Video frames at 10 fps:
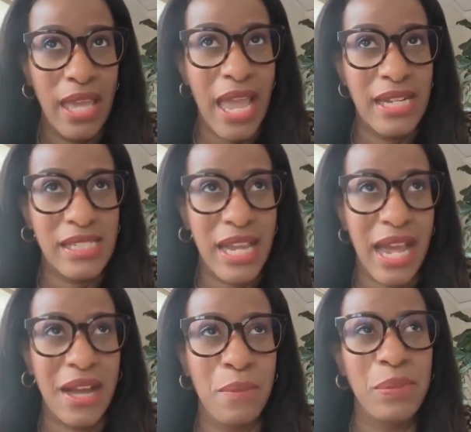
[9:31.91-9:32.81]
And
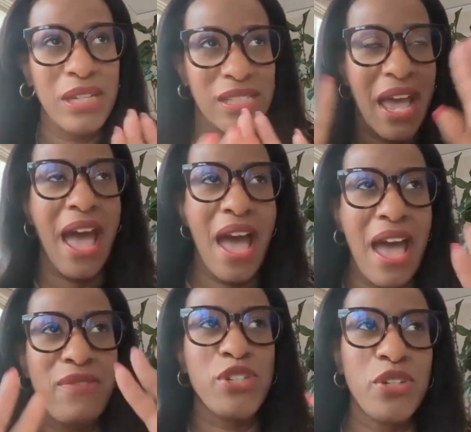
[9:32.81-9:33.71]
tech companies. I
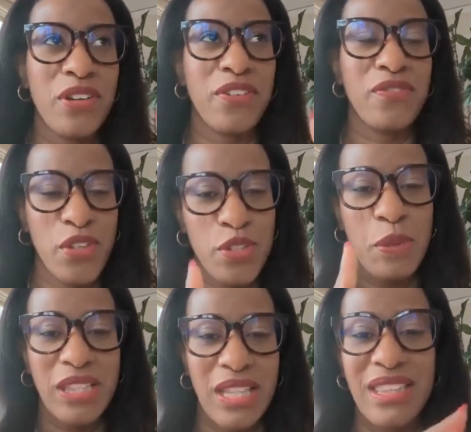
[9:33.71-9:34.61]
have two different views,
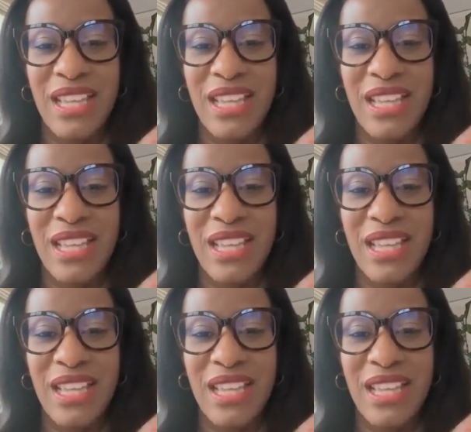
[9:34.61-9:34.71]
but